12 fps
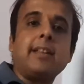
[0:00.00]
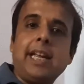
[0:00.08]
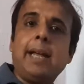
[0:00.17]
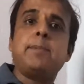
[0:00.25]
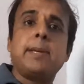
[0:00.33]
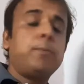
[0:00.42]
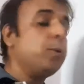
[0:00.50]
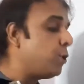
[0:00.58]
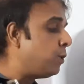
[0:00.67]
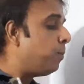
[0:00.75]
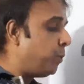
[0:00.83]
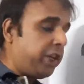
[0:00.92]
I'm supposed to
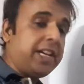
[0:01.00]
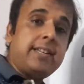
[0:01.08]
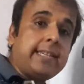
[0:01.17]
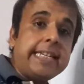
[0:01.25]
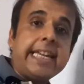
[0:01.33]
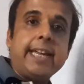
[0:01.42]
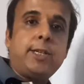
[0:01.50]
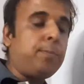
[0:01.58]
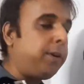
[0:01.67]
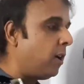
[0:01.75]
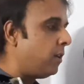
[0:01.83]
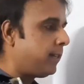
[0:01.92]
put here CH
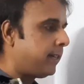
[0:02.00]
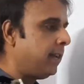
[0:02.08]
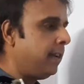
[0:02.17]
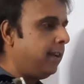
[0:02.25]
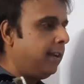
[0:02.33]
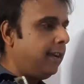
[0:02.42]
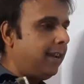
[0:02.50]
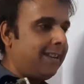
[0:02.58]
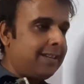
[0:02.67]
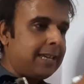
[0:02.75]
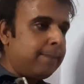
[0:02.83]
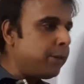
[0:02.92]
because in the
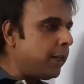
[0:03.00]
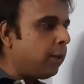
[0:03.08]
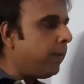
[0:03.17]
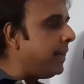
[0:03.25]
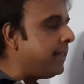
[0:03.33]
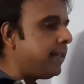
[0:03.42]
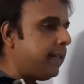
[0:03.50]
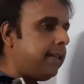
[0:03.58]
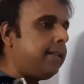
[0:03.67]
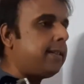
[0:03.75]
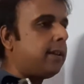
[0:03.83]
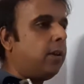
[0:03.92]
subsequent
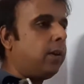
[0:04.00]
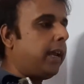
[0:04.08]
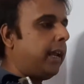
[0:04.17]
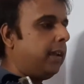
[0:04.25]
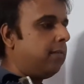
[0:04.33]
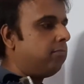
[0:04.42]
series, okay,